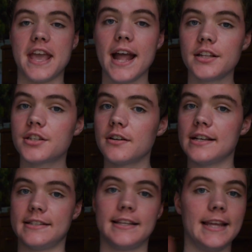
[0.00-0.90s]
answer
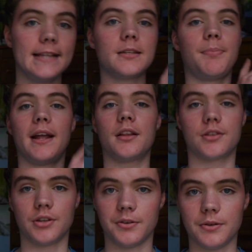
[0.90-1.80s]
is, it depends
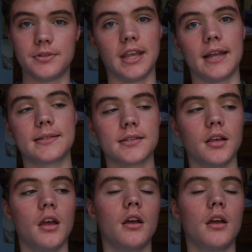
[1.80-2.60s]
on your use case.